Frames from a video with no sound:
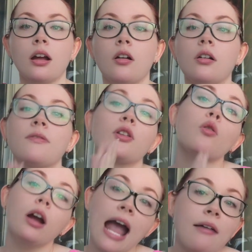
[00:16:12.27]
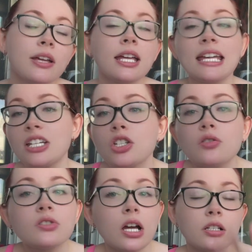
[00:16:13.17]
or if you are having
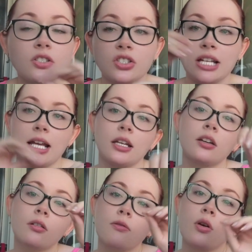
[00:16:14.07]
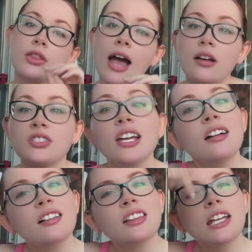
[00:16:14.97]
issues understanding your 4th house,
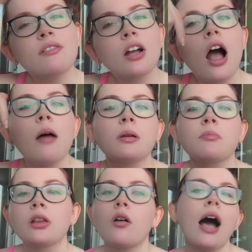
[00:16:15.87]
leave a comment below.